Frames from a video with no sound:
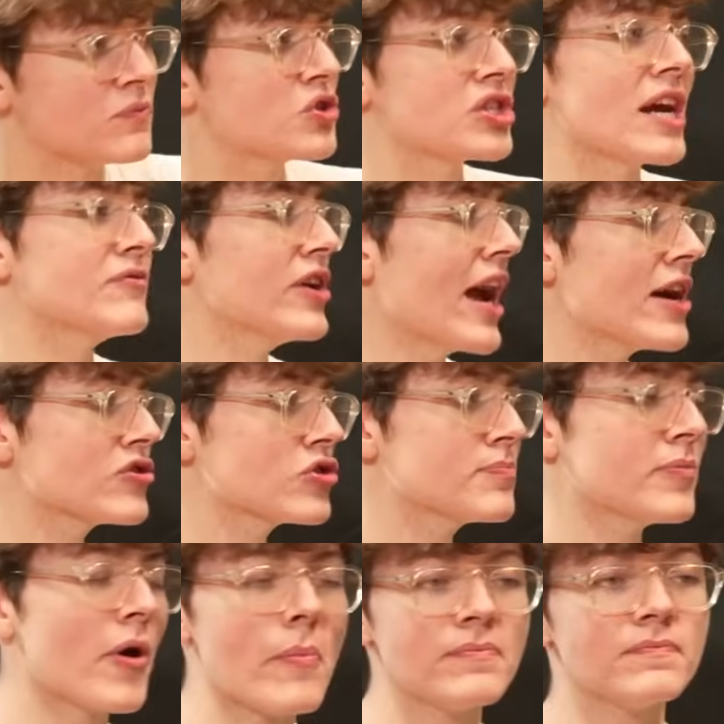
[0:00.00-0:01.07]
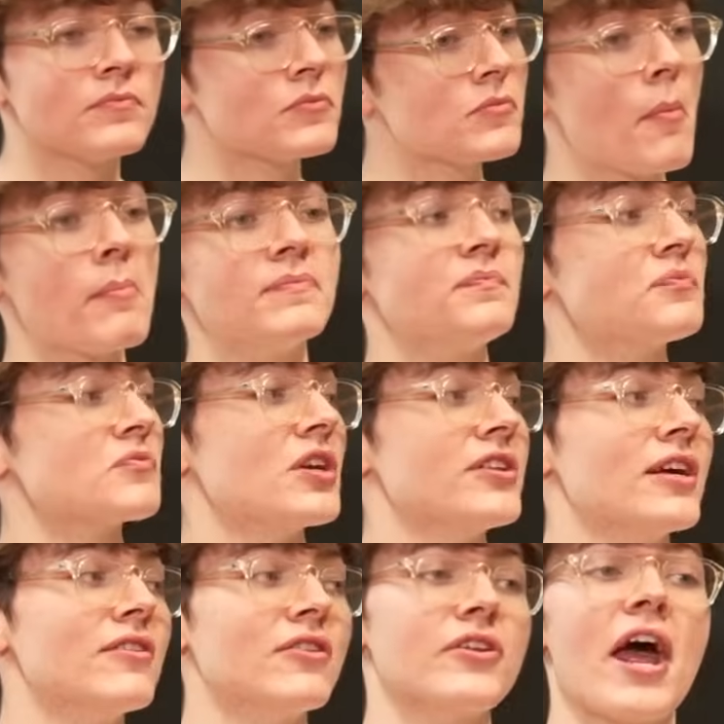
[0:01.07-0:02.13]
safety hazard, but at
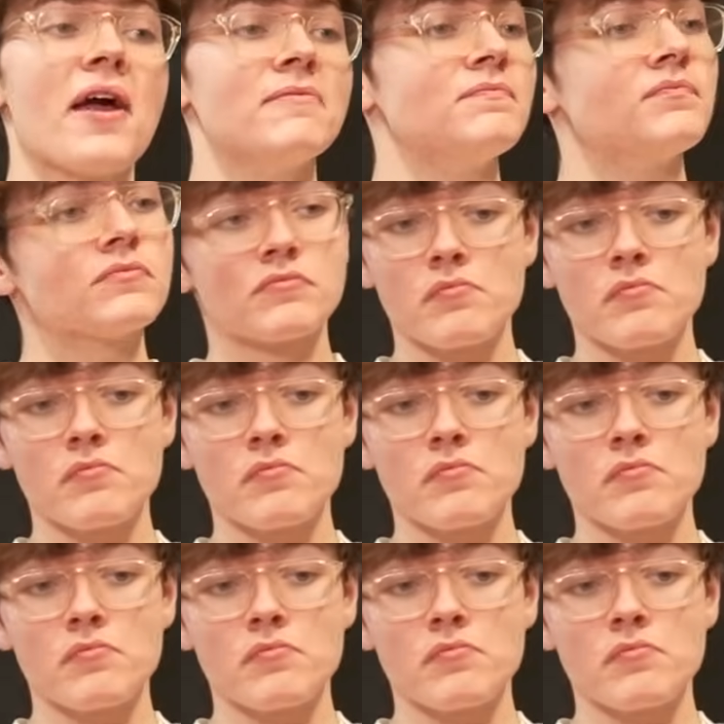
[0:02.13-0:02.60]
the end of the day,